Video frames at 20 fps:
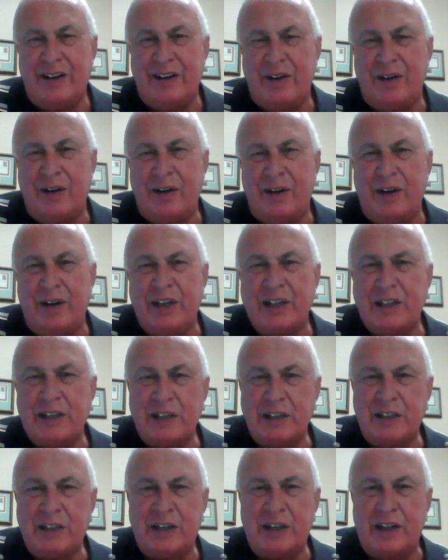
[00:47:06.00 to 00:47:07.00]
No, he's
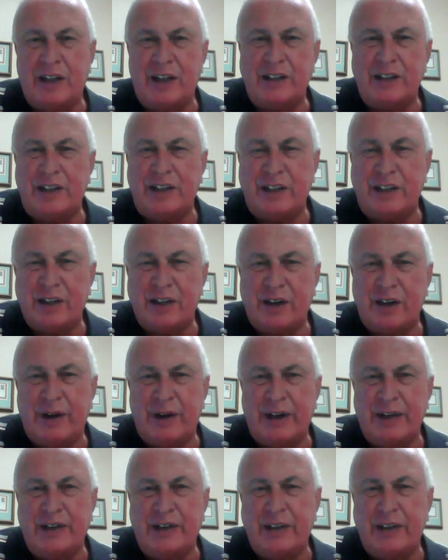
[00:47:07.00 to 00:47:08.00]
listening to this. He's a
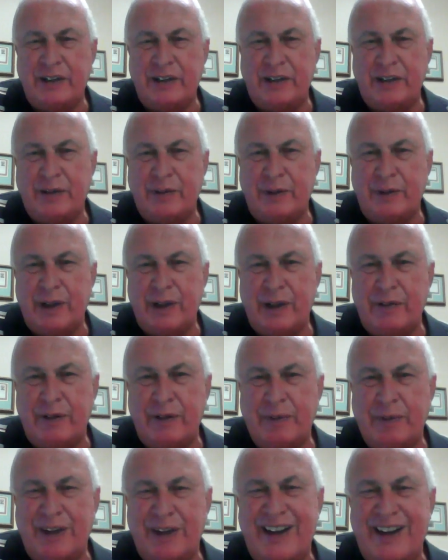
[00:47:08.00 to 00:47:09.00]
great teacher. We love
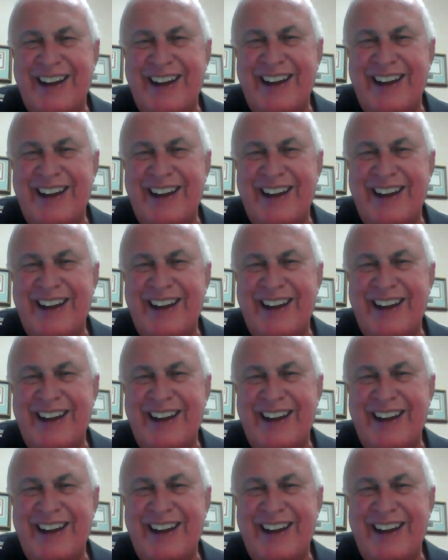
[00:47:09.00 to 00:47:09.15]
him.